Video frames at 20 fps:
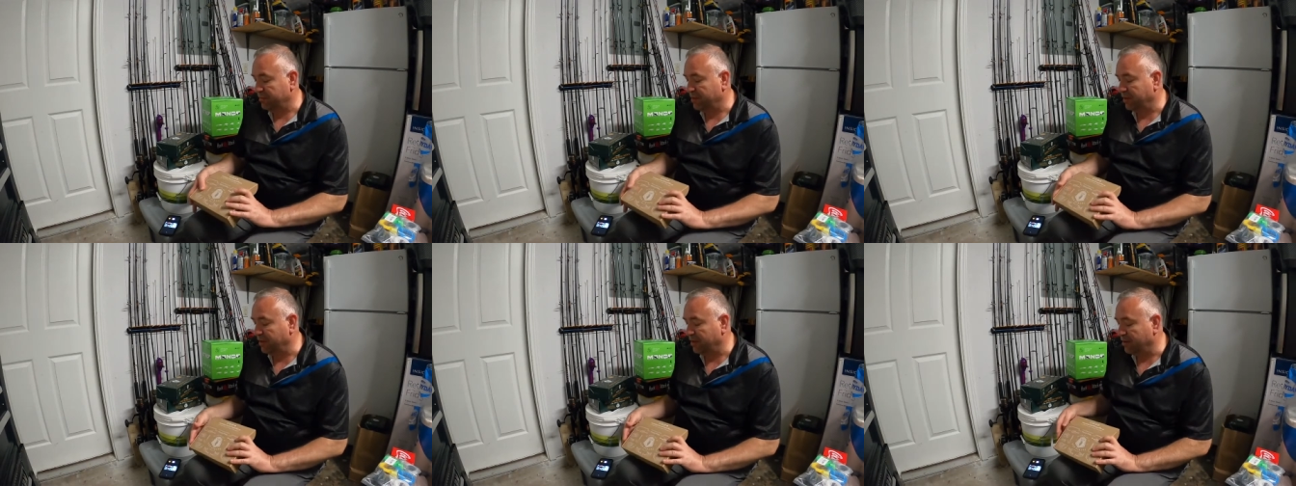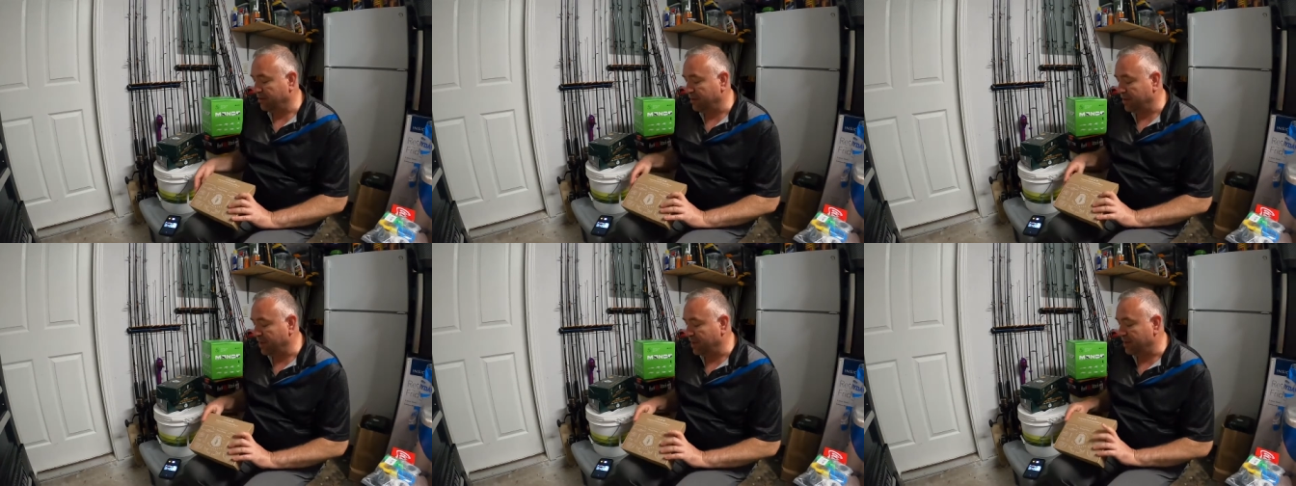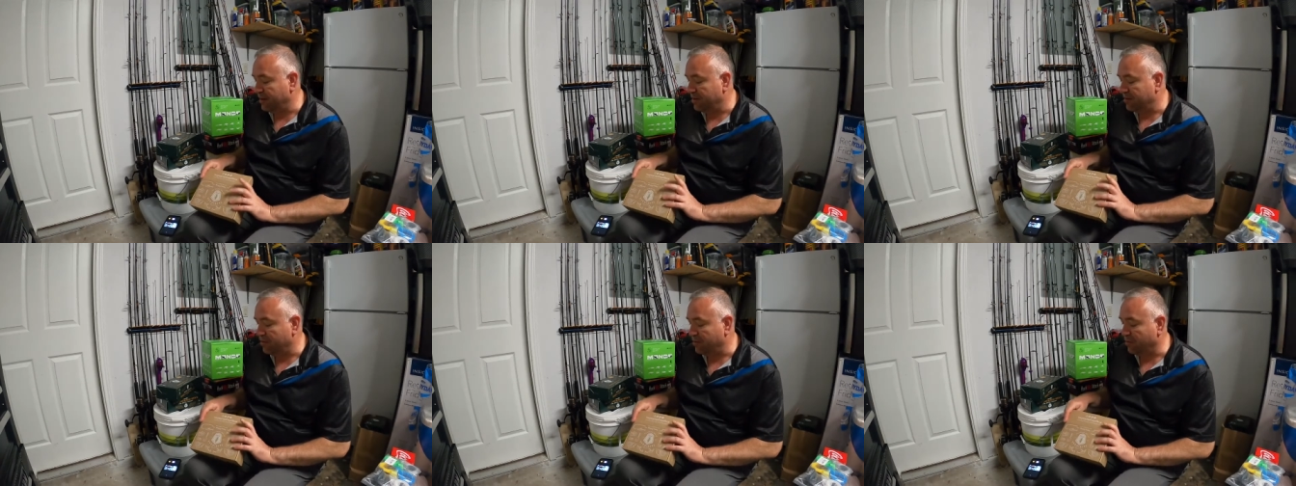You know,
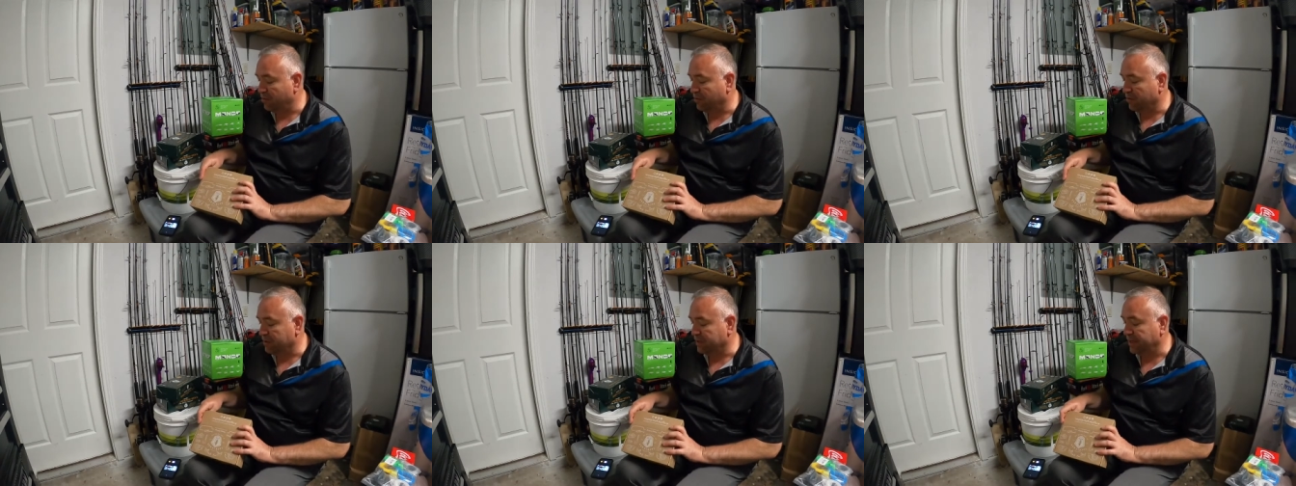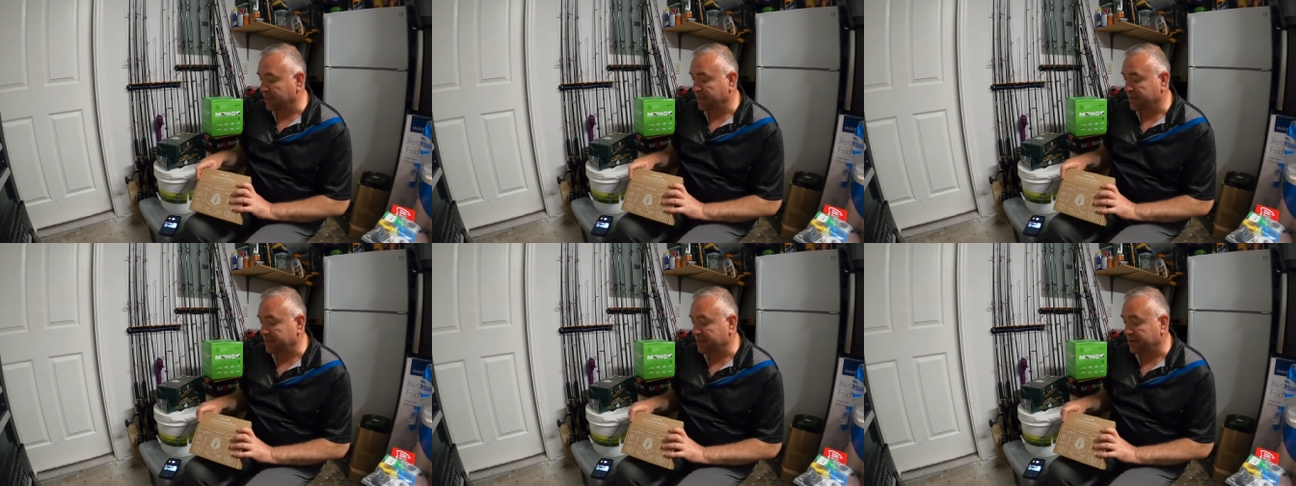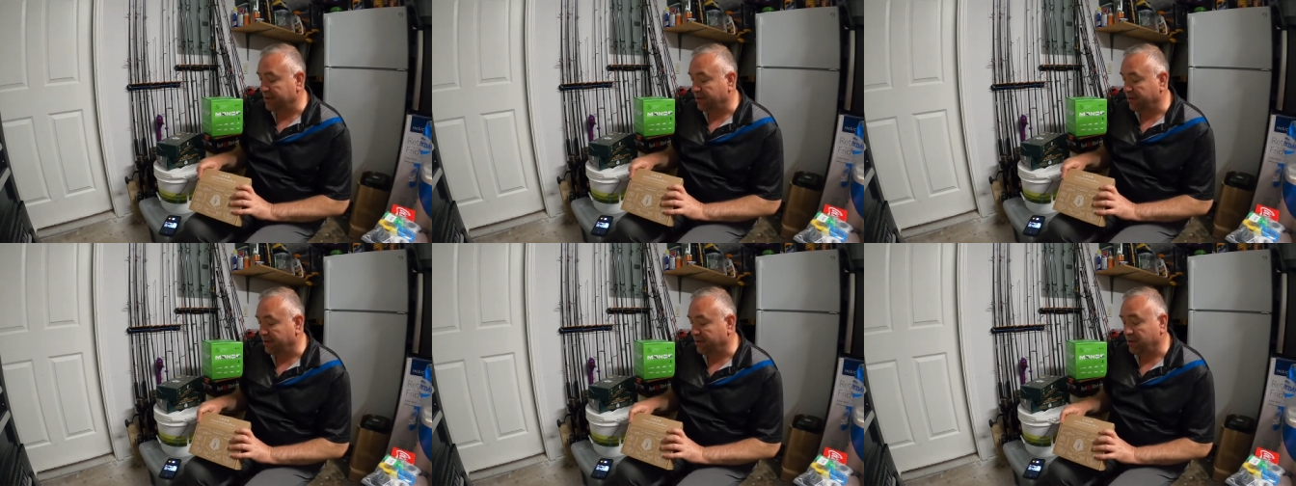and worst case
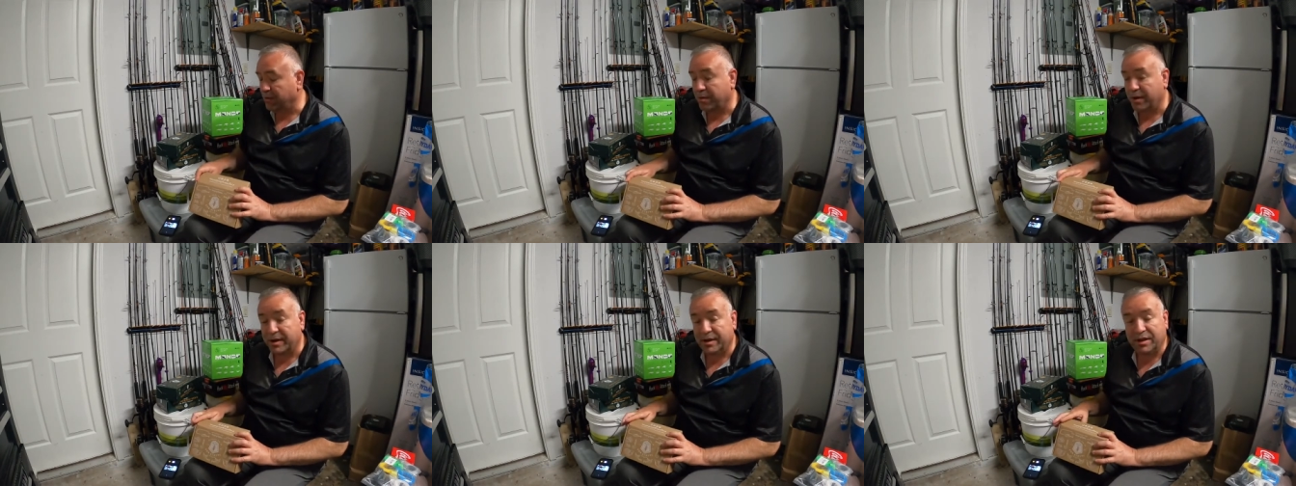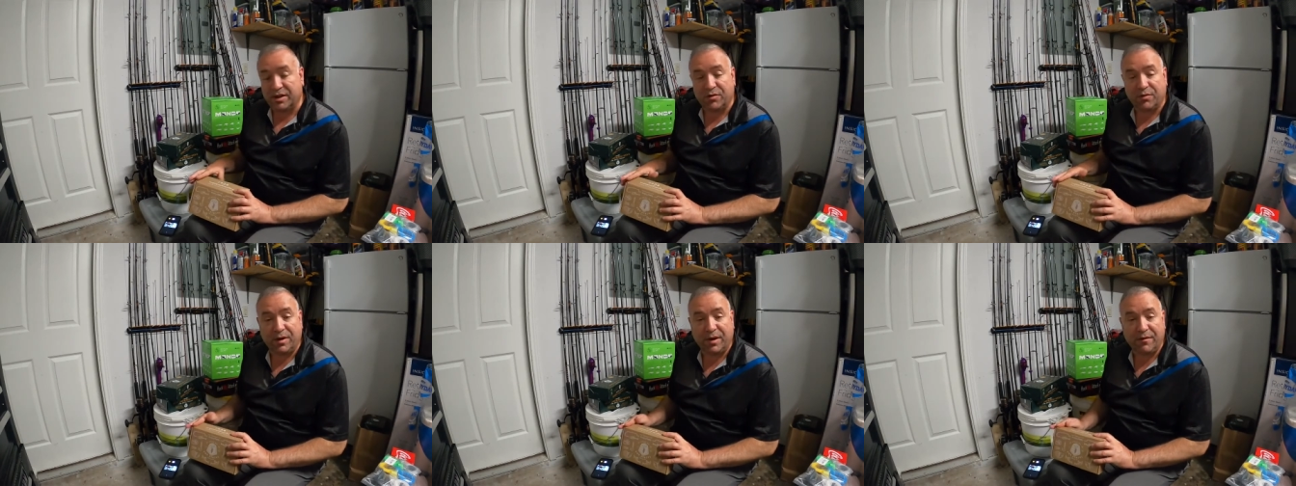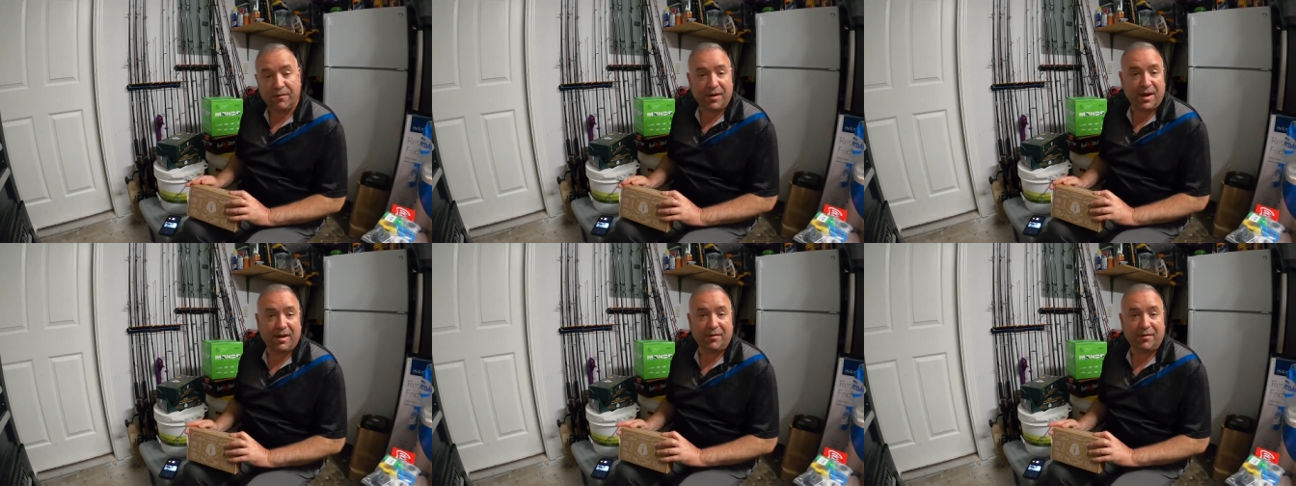scenario, we're at the $25